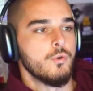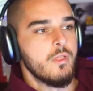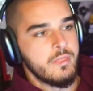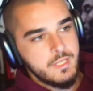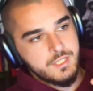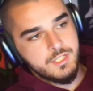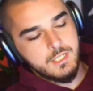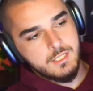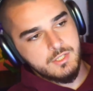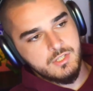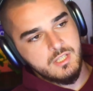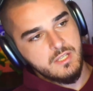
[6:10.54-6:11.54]
this
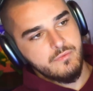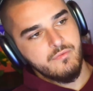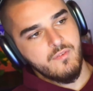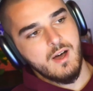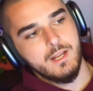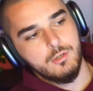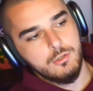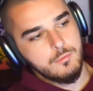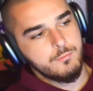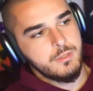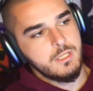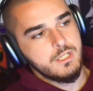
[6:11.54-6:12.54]
is the final
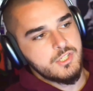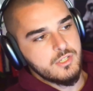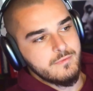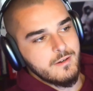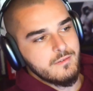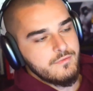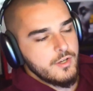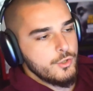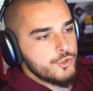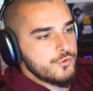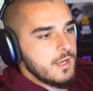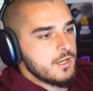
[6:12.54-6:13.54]
piece of our funnel
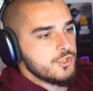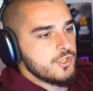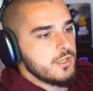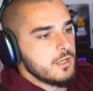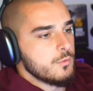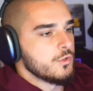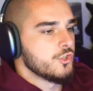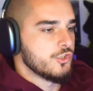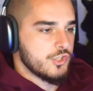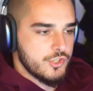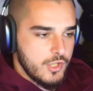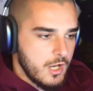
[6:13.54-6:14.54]
strategy here, which is
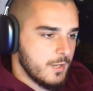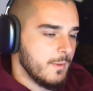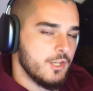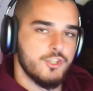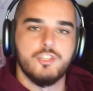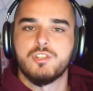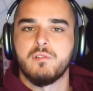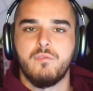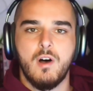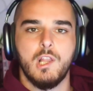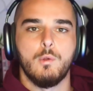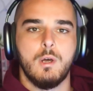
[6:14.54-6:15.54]
just the automations, the
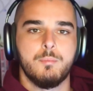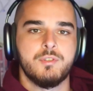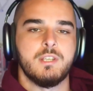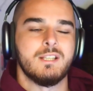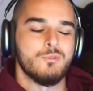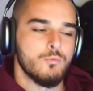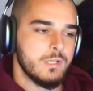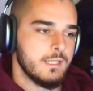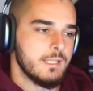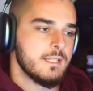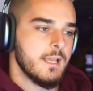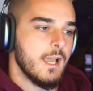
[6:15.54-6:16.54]
follow-ups. It's
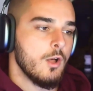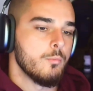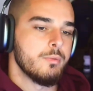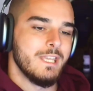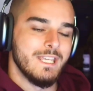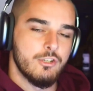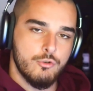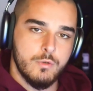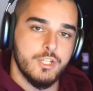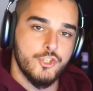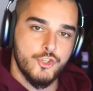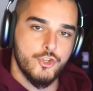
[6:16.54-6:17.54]
really to help
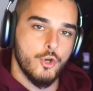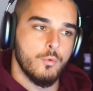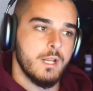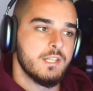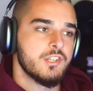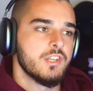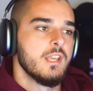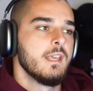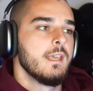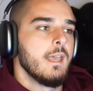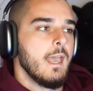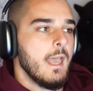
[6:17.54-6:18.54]
increase show rates.
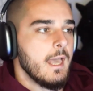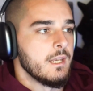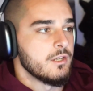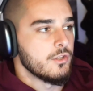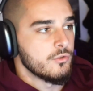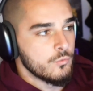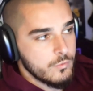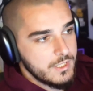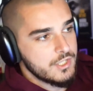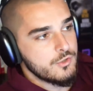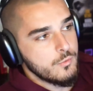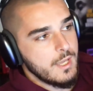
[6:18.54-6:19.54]
And the
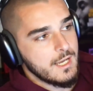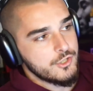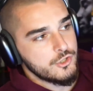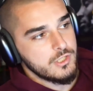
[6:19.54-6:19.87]
reason we actually